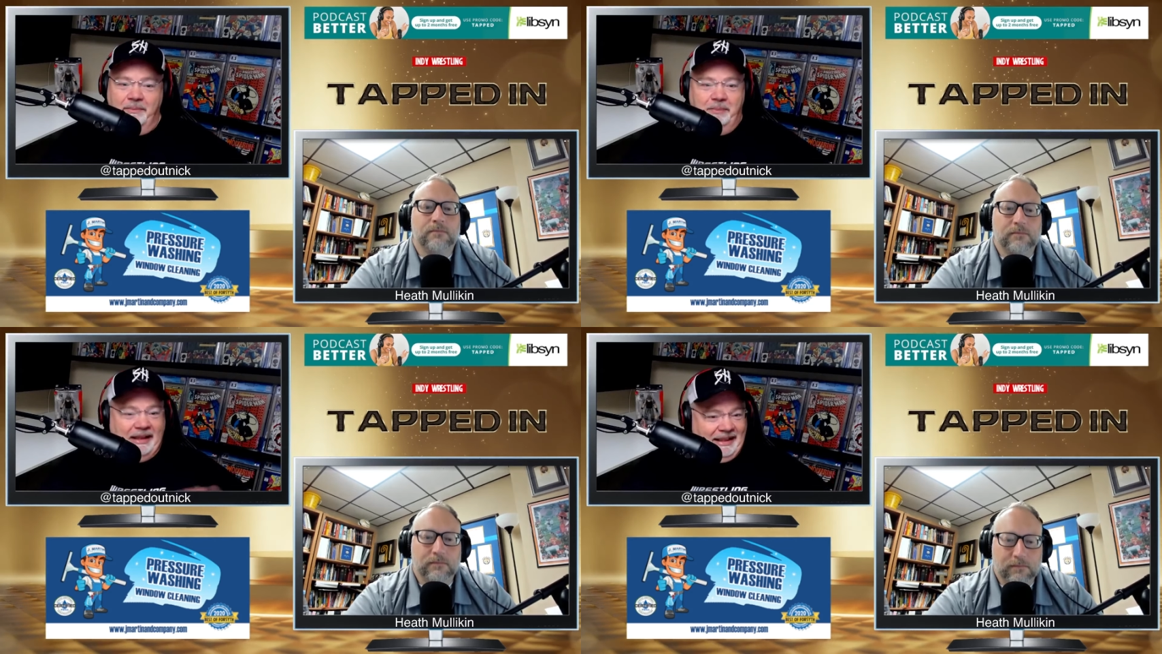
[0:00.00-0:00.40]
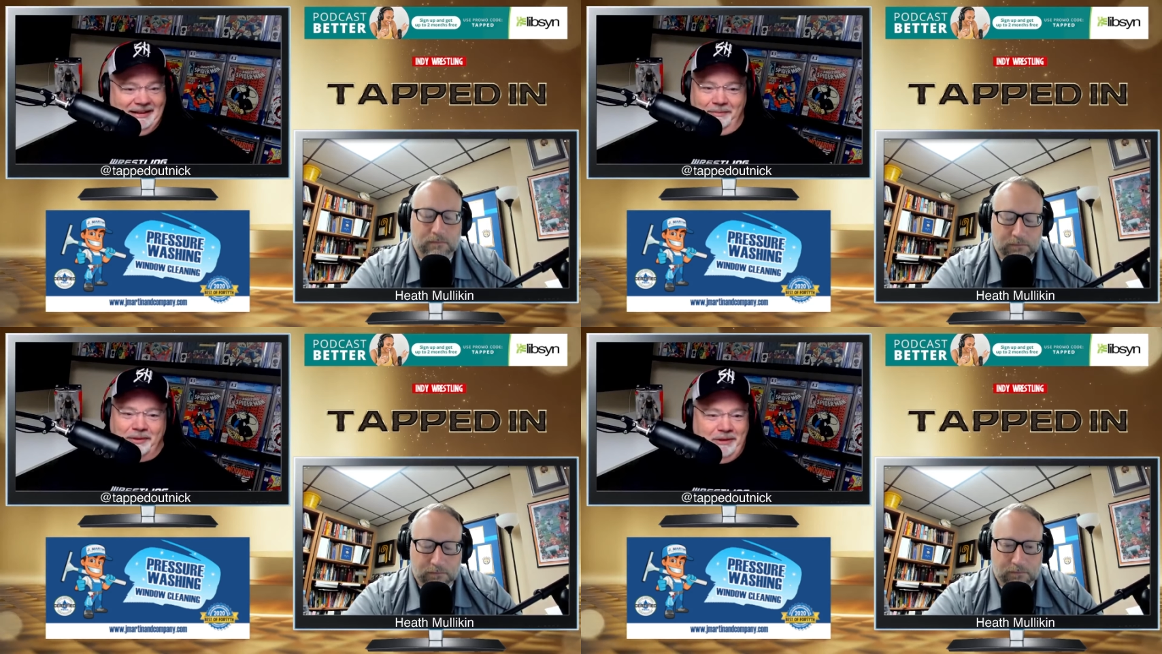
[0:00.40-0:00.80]
Speaker 1: picking
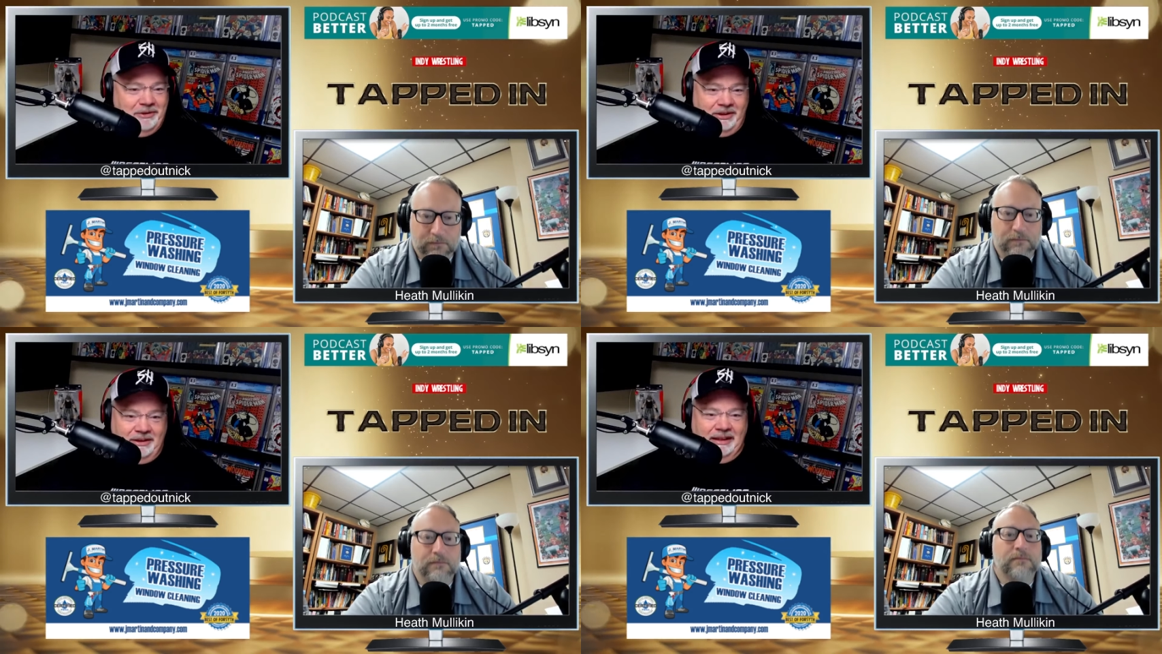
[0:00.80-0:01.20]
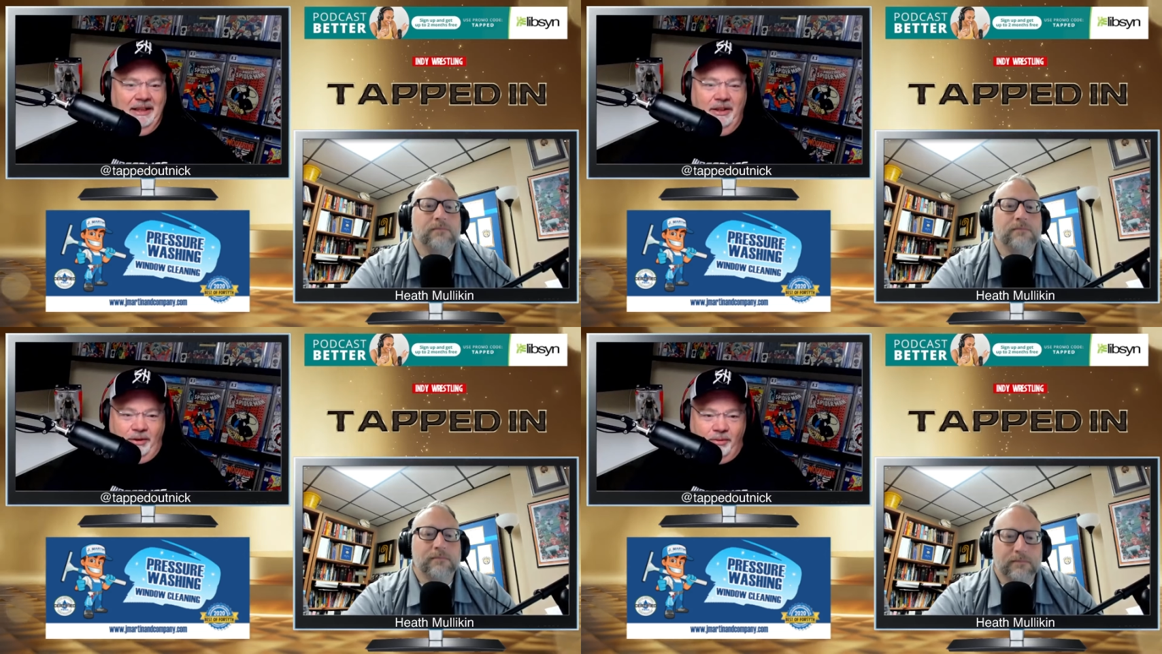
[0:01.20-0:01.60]
the promotions
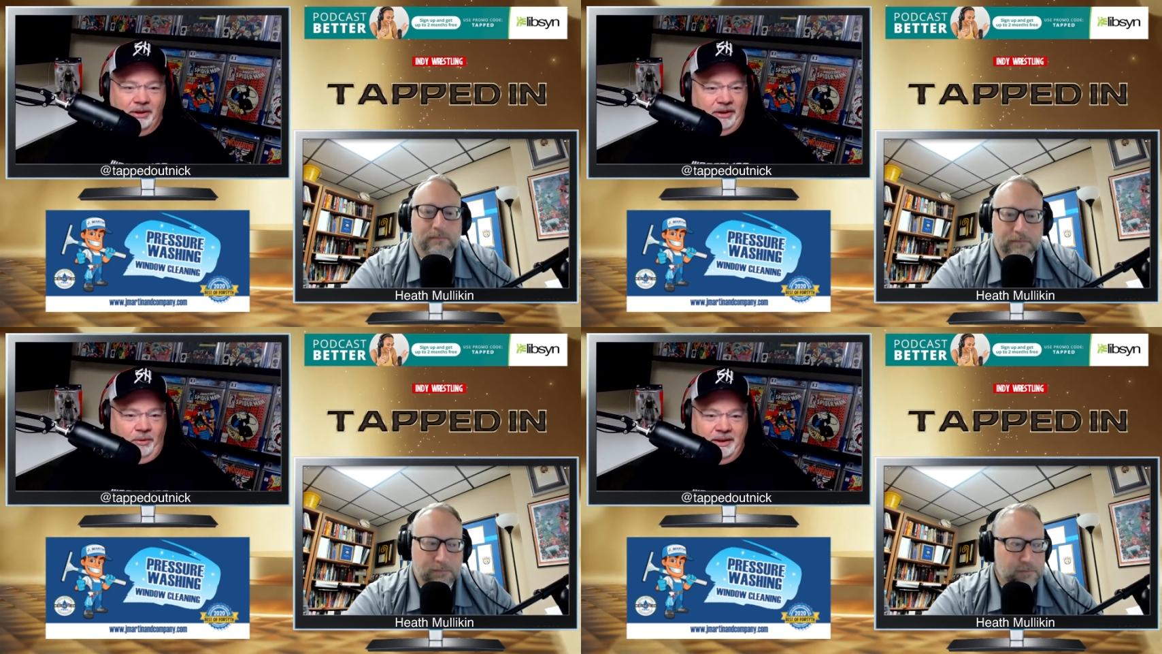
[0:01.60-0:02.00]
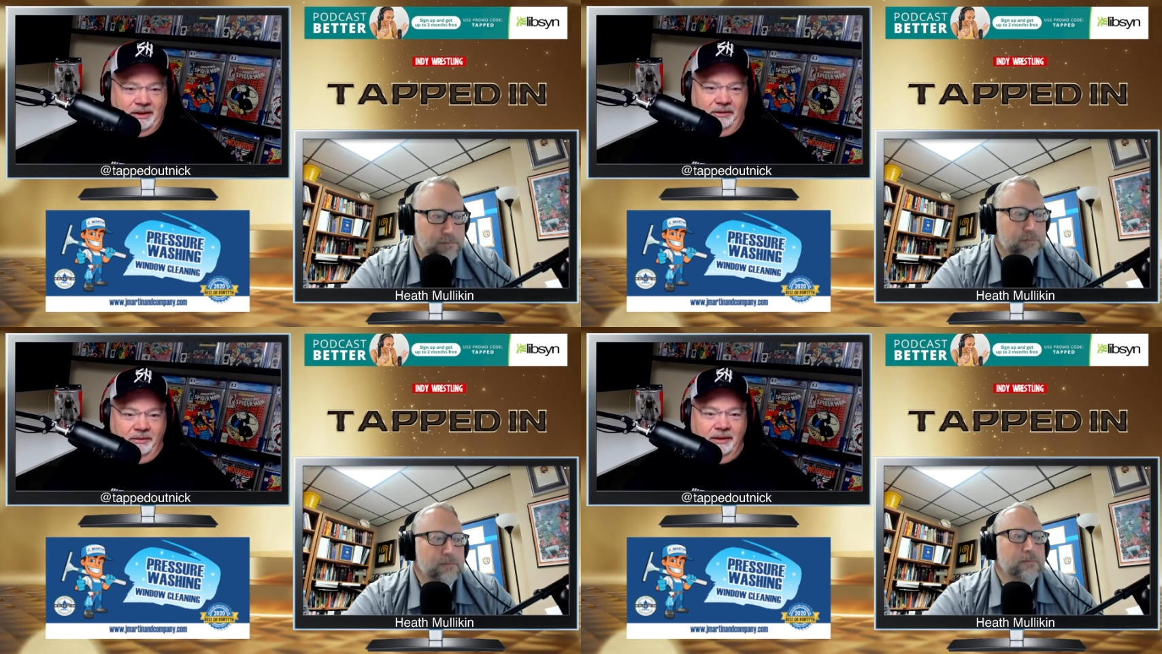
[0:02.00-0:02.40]
who we're going
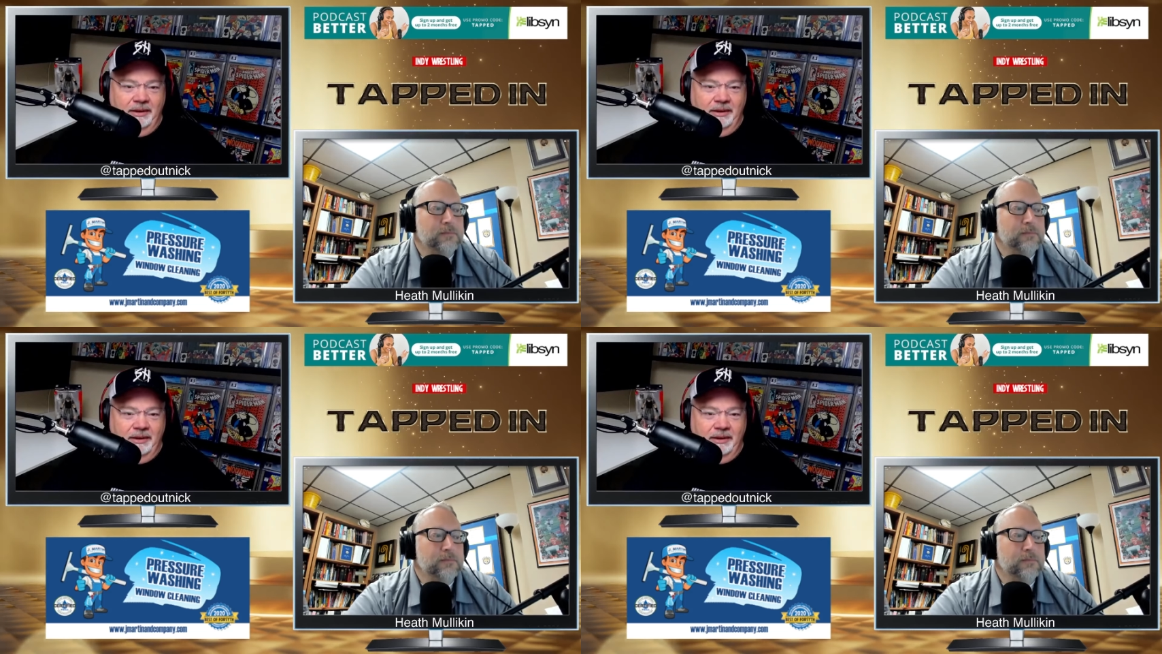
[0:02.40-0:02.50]
to.